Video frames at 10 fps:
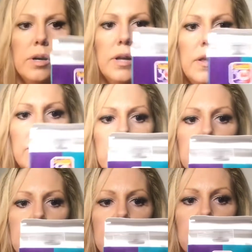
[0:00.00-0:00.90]
And then
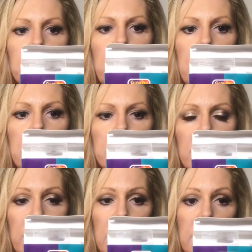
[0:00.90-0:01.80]
this is by the
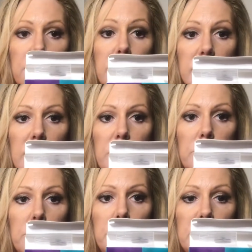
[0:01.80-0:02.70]

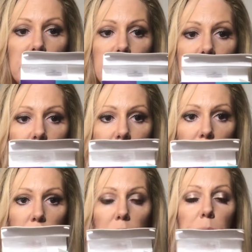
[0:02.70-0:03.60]
same business that's
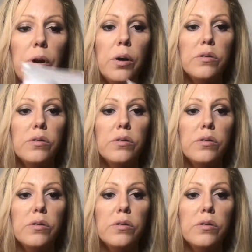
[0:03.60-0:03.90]
Salon Pro,